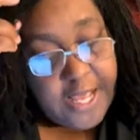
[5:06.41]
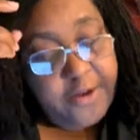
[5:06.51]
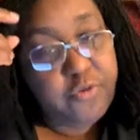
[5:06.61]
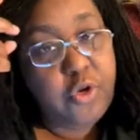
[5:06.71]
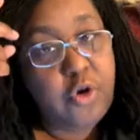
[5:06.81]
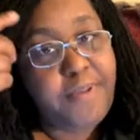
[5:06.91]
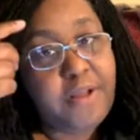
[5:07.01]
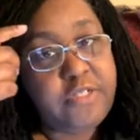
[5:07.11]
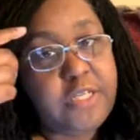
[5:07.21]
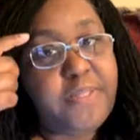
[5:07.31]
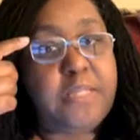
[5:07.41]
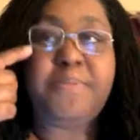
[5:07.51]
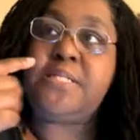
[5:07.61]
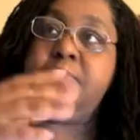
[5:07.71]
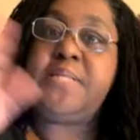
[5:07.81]
I don't know about Timothy,
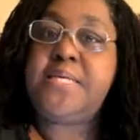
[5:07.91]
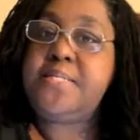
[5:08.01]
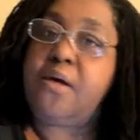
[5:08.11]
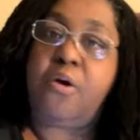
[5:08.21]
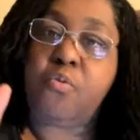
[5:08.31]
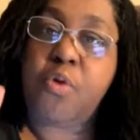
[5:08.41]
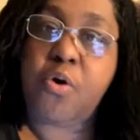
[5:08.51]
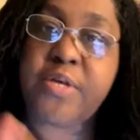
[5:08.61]
but Timothy is on a roll.